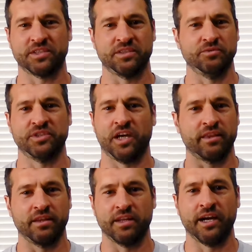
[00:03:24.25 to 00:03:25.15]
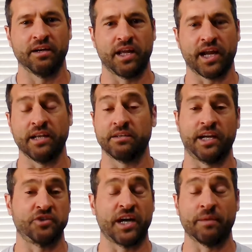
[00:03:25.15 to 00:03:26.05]
So there was nothing there. Like
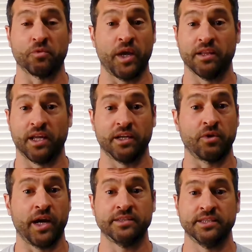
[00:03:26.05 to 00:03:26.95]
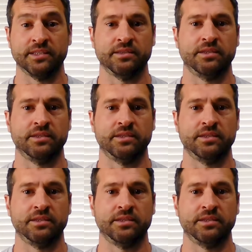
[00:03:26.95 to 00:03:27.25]
I dropped weight like crazy and,